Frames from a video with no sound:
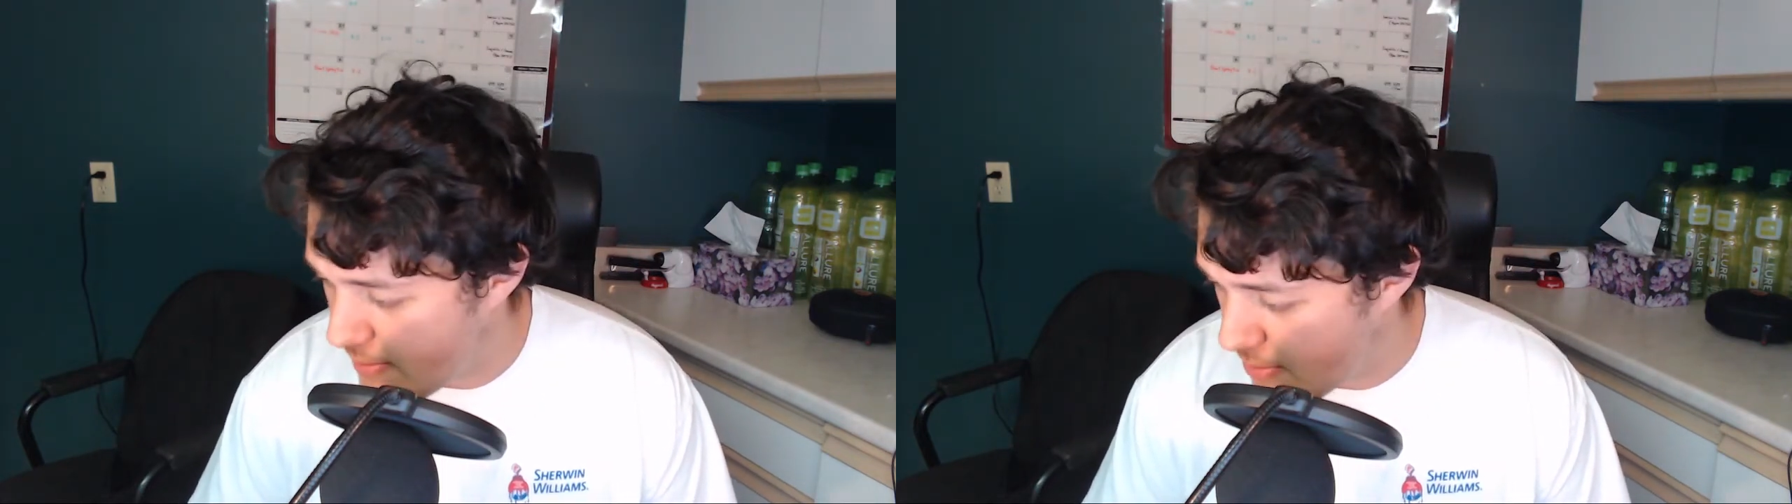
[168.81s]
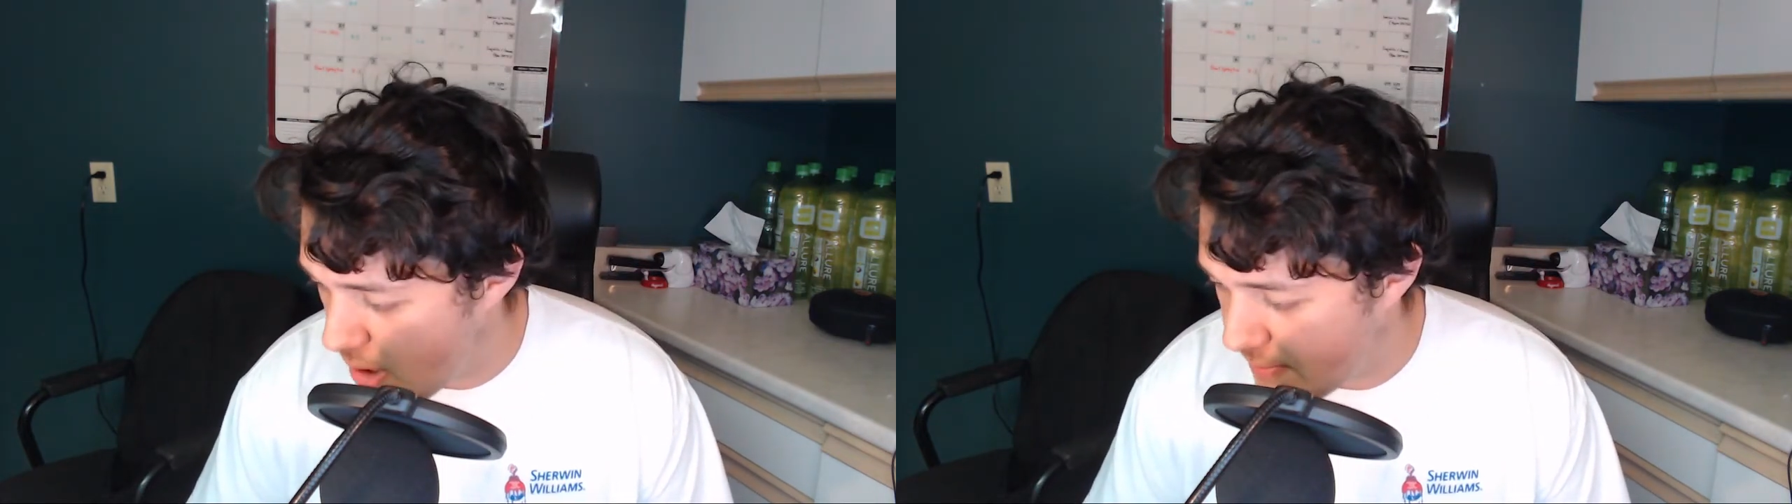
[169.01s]

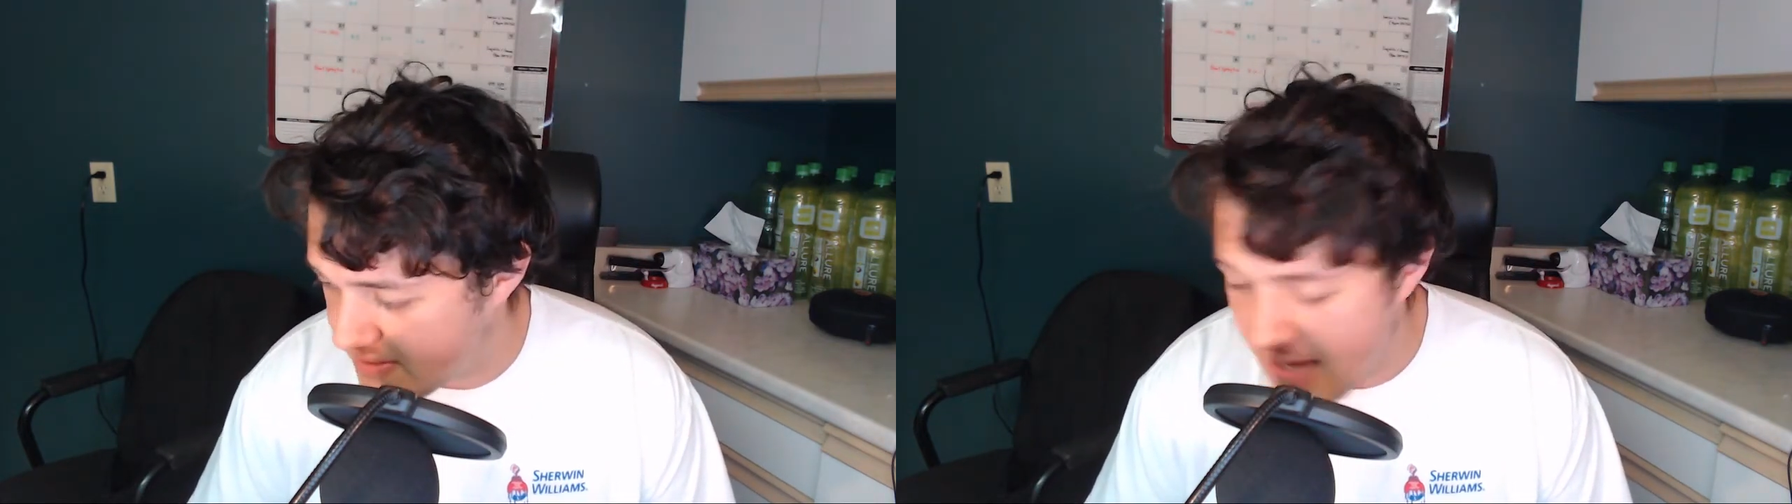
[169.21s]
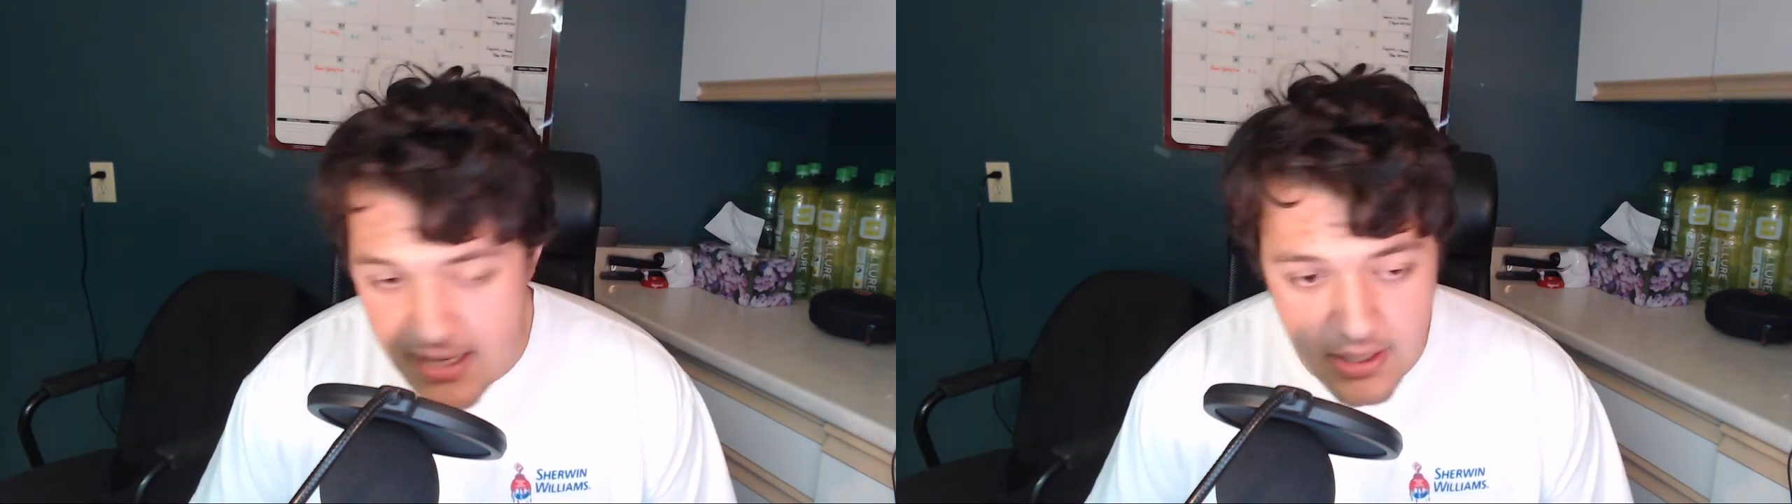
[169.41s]
Maybe I'll put
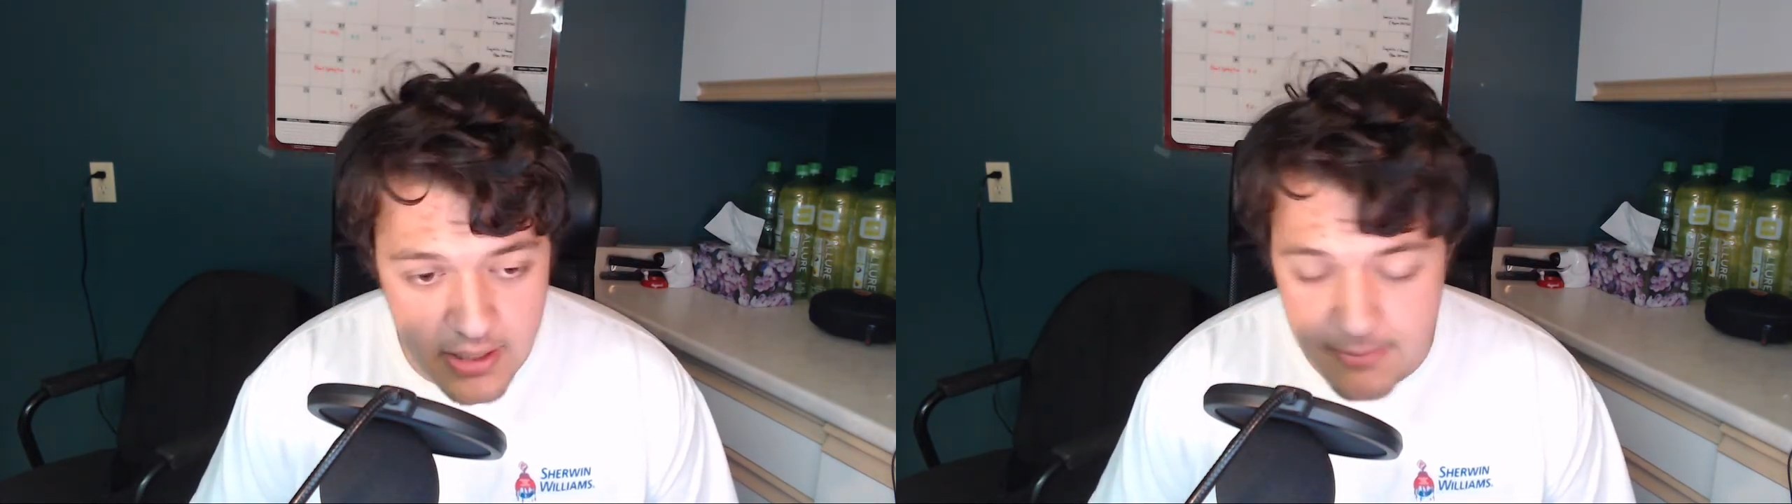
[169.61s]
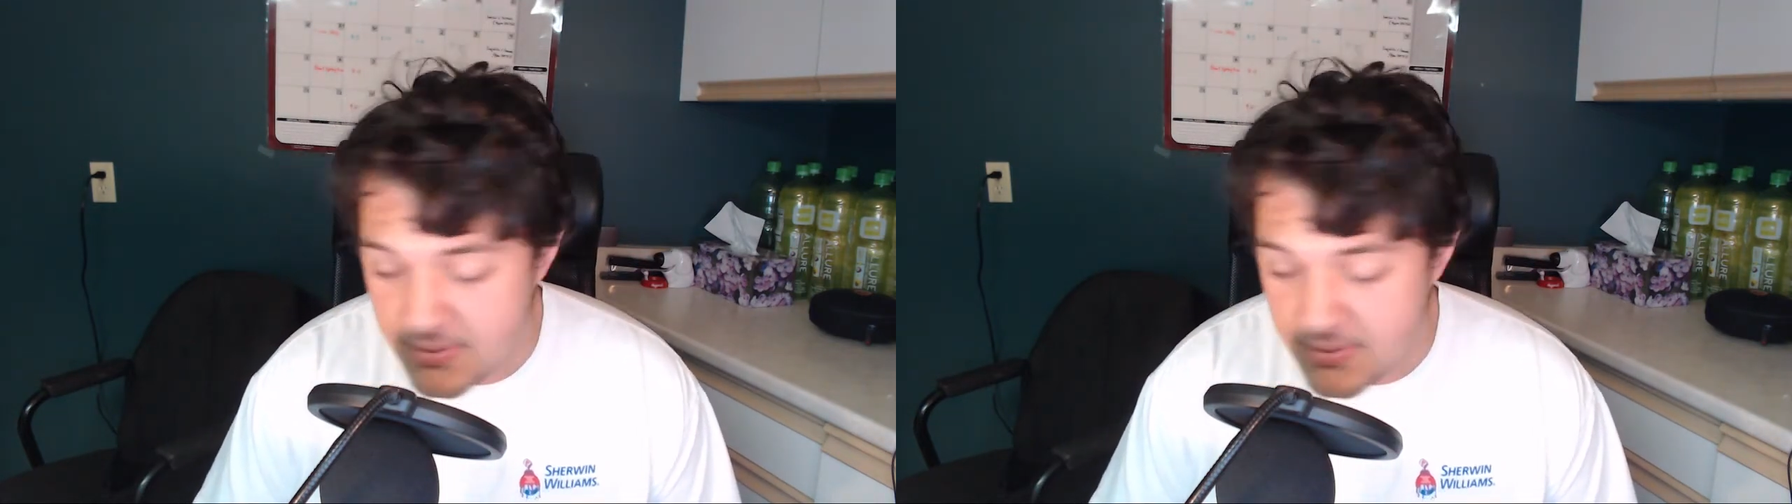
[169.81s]
that cut in.